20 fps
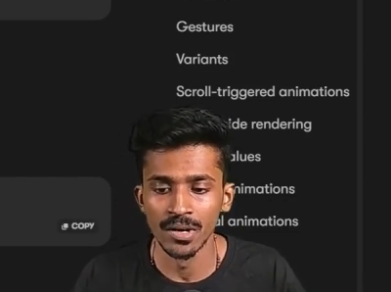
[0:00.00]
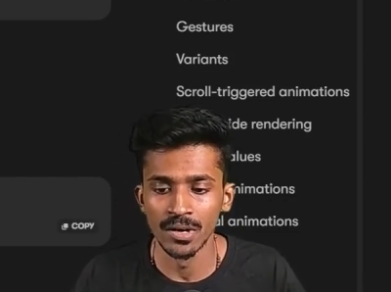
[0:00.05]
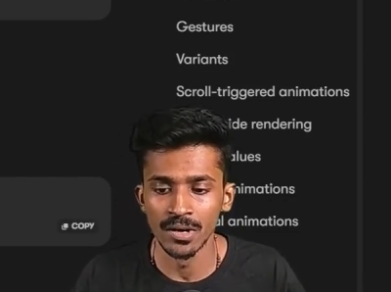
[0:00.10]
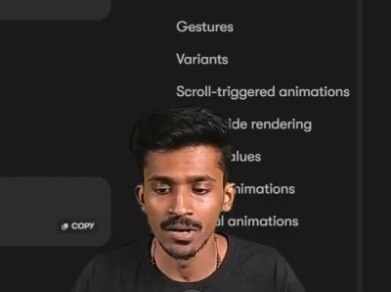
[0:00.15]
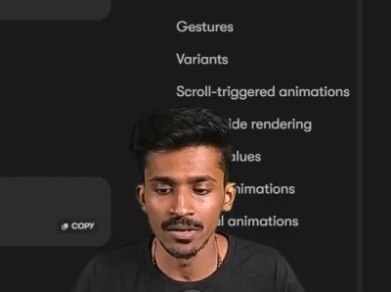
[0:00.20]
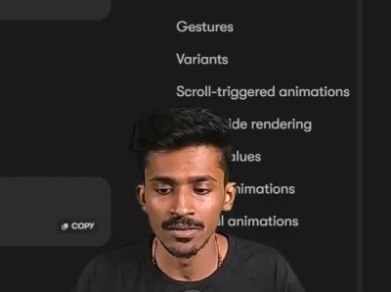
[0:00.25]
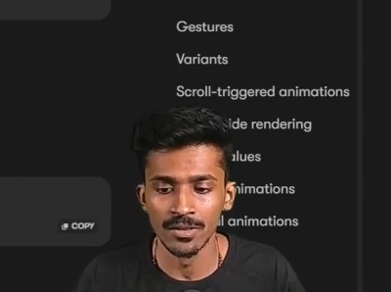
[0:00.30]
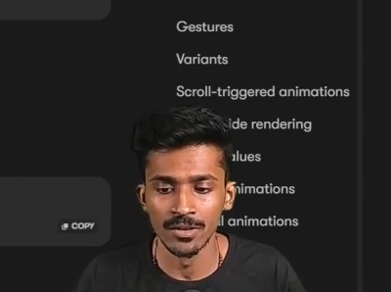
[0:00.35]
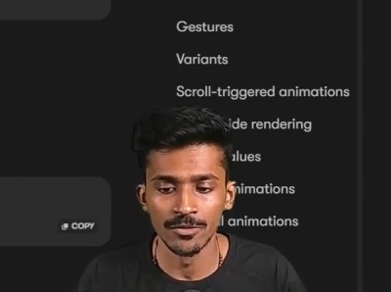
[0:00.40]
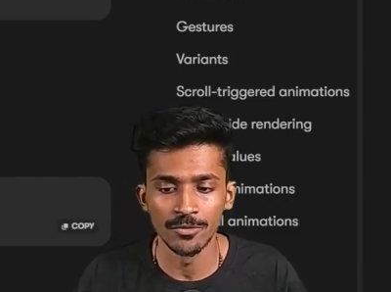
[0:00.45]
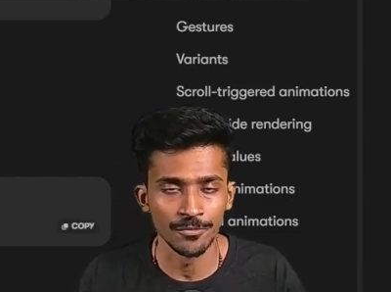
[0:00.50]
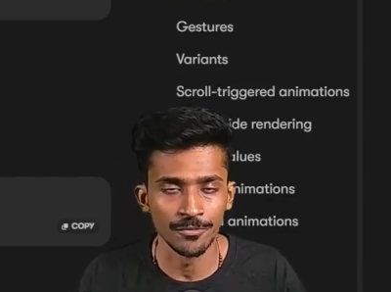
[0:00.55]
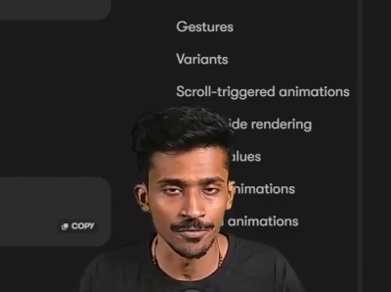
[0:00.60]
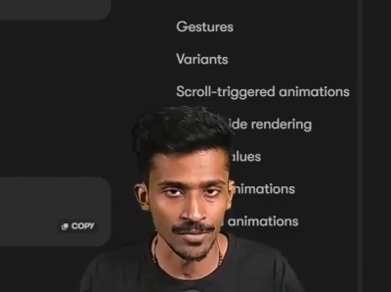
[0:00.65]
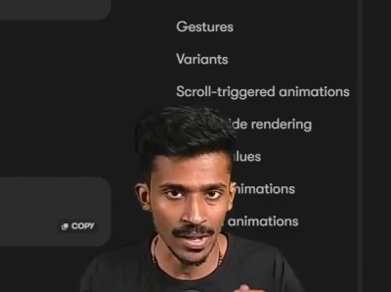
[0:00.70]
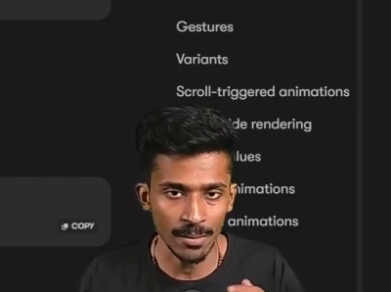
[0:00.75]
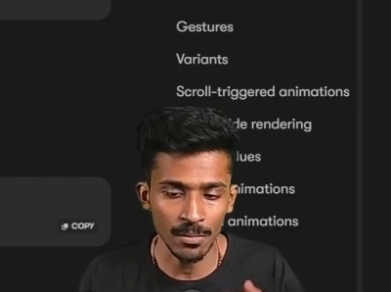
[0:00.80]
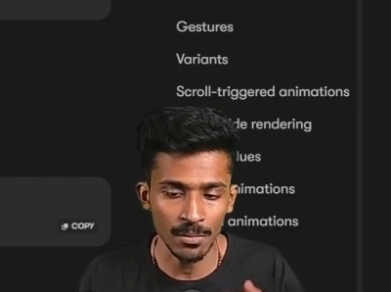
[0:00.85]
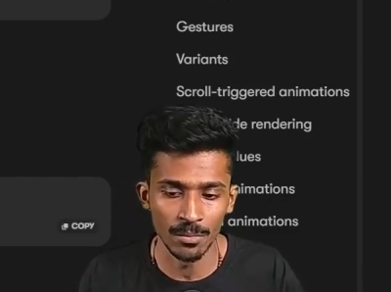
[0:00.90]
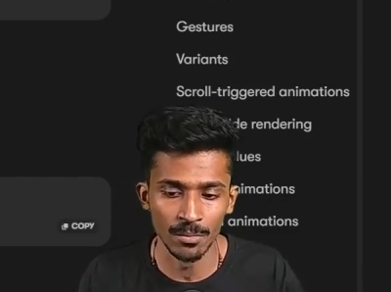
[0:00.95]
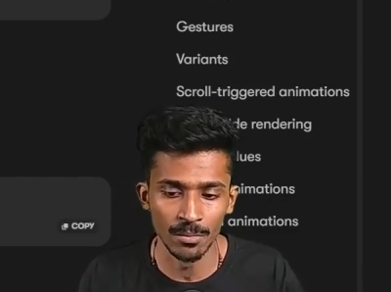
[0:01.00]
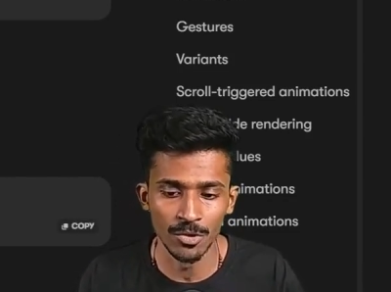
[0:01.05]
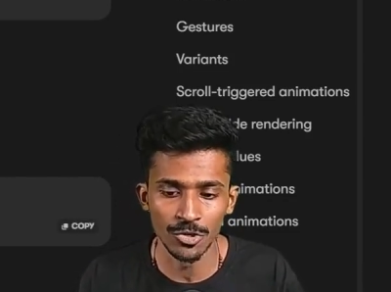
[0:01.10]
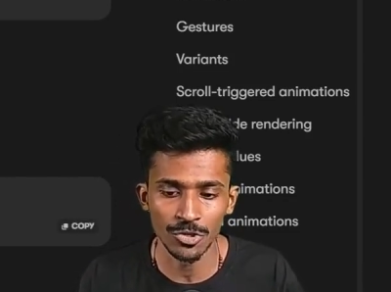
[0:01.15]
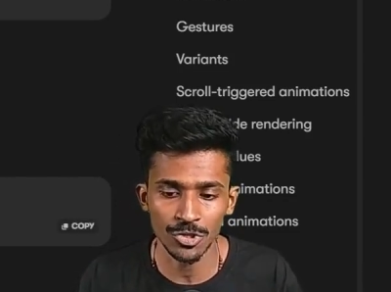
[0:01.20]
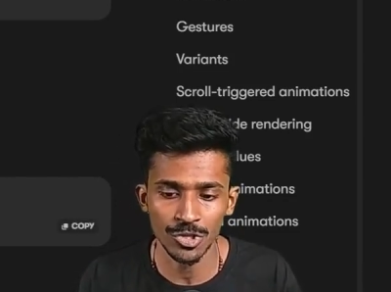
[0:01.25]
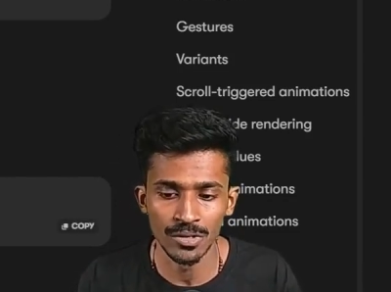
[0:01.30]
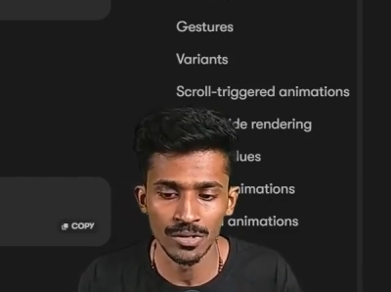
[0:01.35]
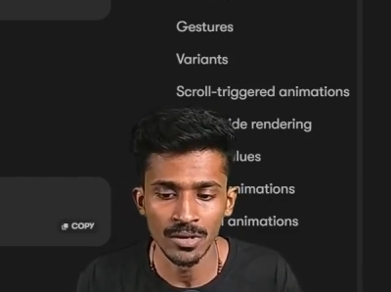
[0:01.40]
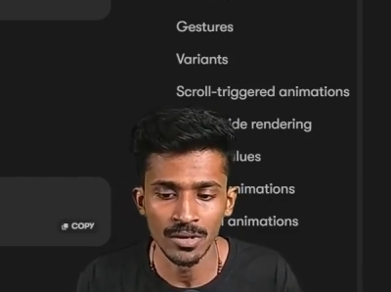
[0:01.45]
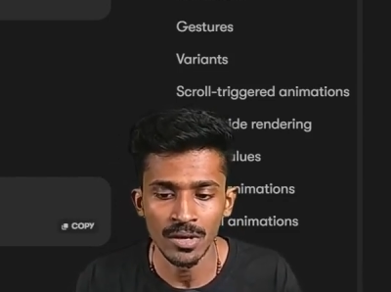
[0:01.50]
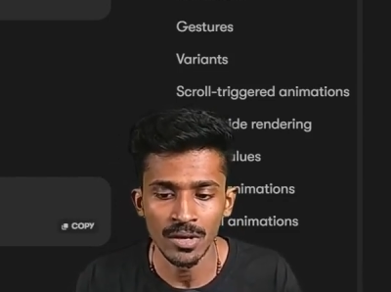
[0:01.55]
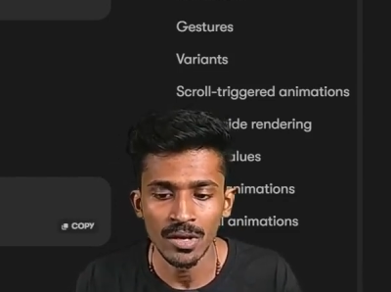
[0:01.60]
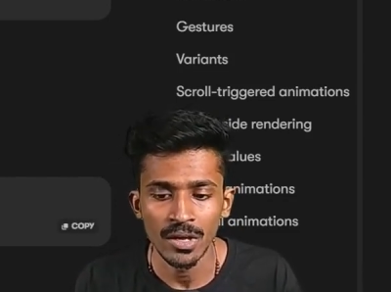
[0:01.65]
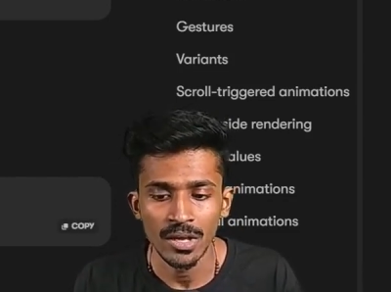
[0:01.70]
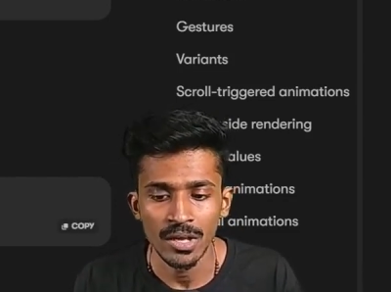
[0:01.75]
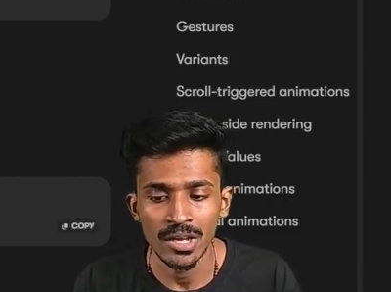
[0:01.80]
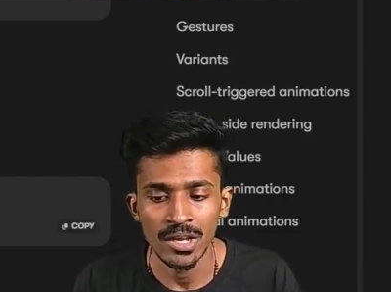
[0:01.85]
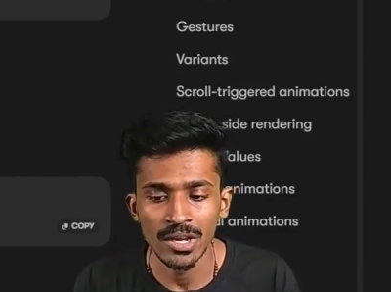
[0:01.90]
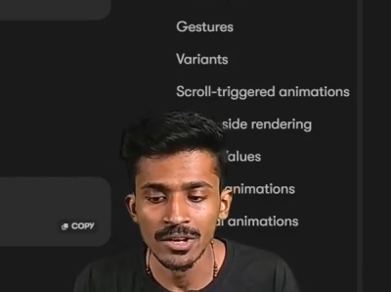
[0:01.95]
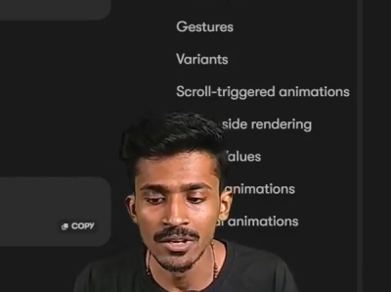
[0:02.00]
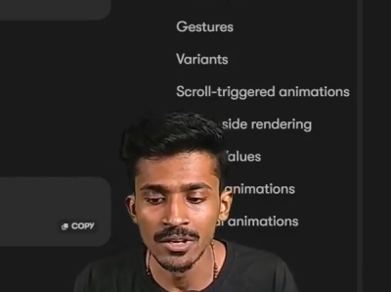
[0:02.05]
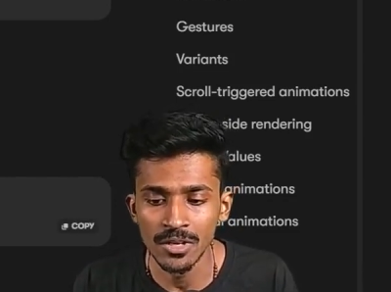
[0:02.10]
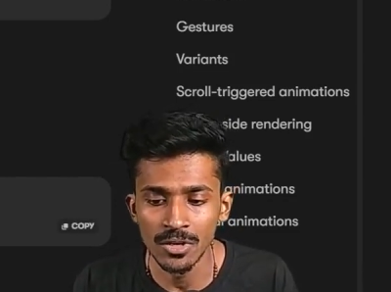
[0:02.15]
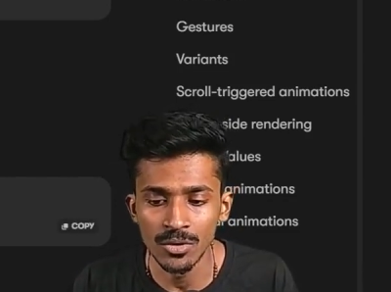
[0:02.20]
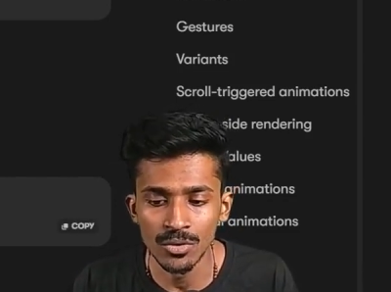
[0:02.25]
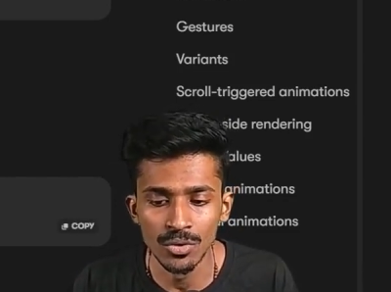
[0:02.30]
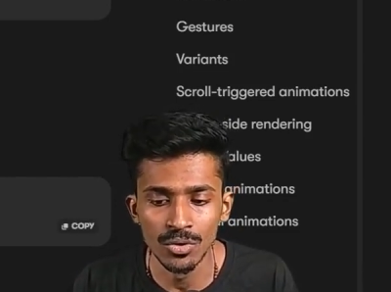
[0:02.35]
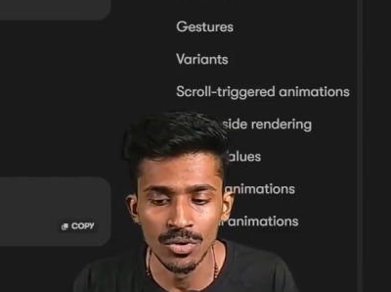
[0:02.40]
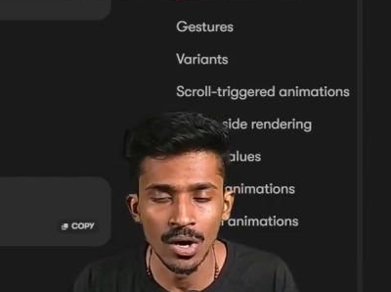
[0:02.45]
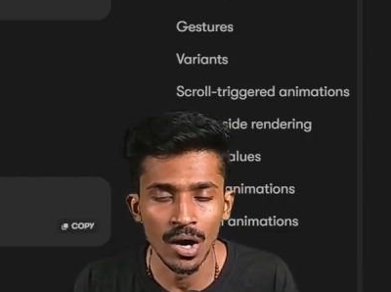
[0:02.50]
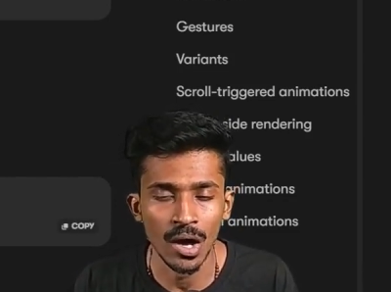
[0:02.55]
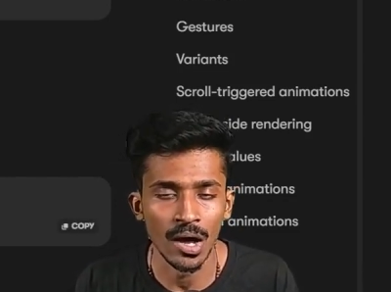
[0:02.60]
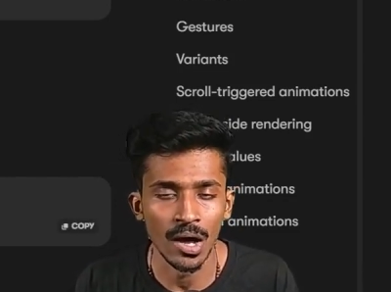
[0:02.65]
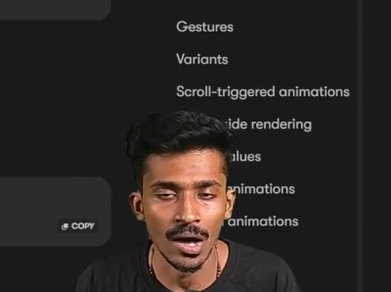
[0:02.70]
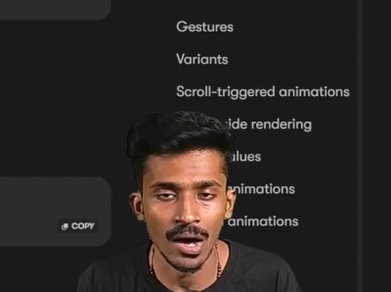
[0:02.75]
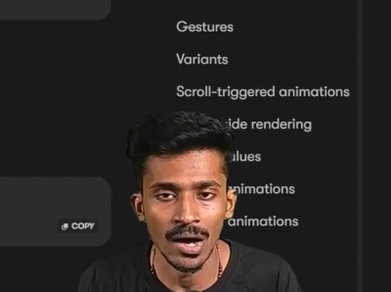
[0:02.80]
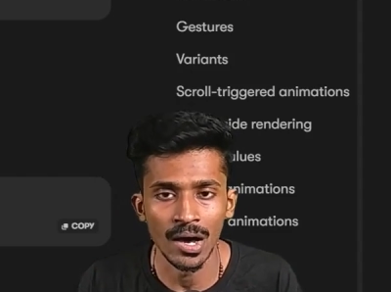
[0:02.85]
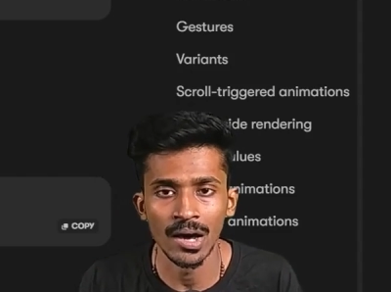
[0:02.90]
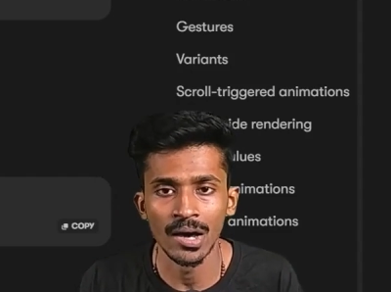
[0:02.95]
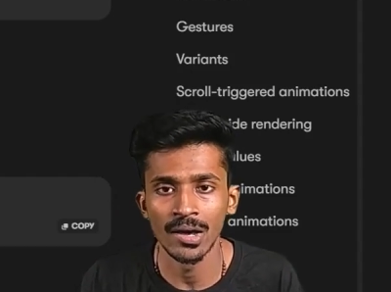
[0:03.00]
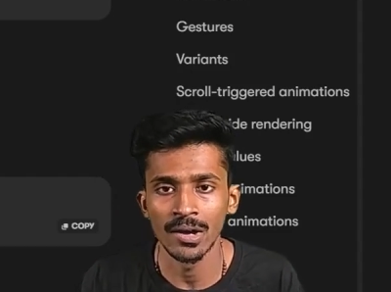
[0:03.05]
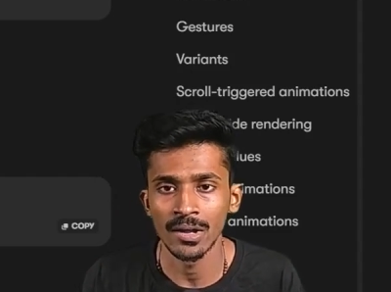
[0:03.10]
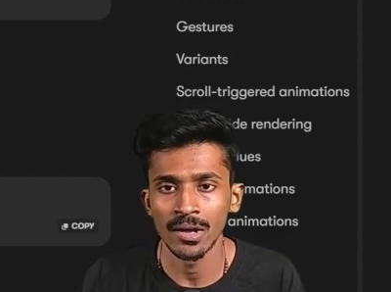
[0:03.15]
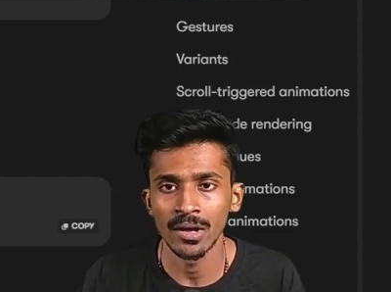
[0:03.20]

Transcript: this framer motion into our